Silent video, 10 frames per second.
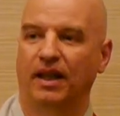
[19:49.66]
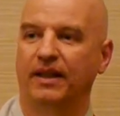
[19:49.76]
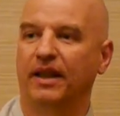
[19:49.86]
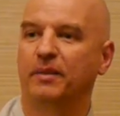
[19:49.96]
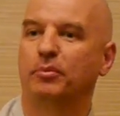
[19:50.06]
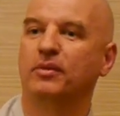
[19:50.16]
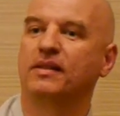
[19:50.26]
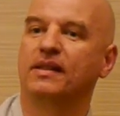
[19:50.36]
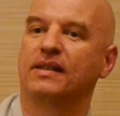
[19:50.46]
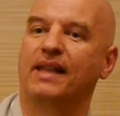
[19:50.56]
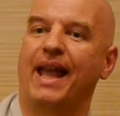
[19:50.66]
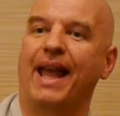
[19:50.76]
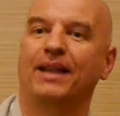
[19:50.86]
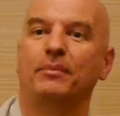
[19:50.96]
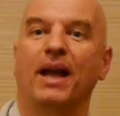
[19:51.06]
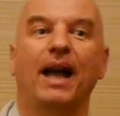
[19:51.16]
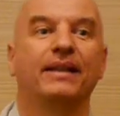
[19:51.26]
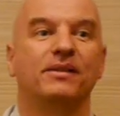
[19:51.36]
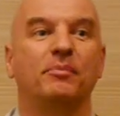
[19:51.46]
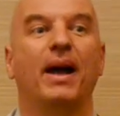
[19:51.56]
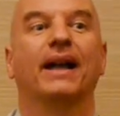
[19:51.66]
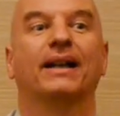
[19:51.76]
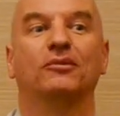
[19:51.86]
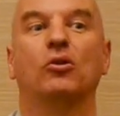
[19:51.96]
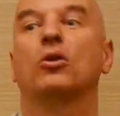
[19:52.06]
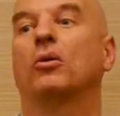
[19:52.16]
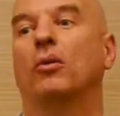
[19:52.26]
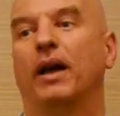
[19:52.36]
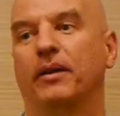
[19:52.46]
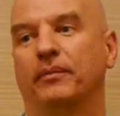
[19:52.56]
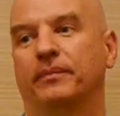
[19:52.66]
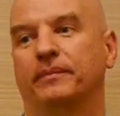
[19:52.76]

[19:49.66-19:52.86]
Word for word: And then he puts his hand behind his back and walk away.